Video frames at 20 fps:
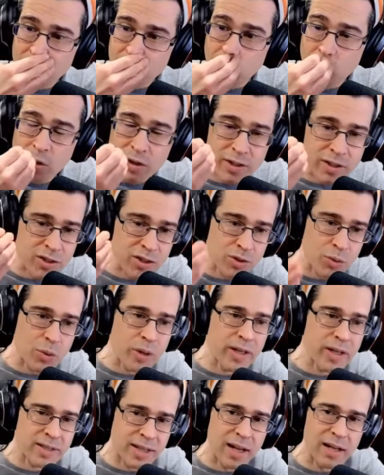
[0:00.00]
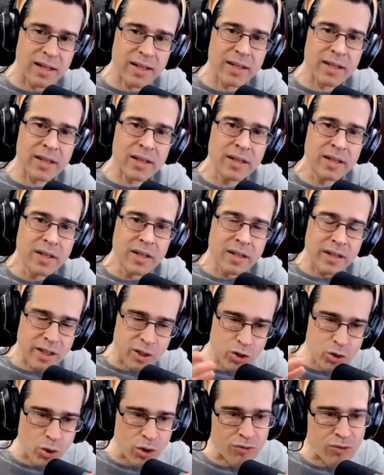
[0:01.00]
more into storytelling, like
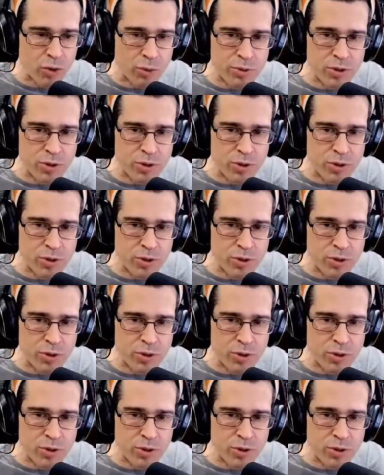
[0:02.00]
short form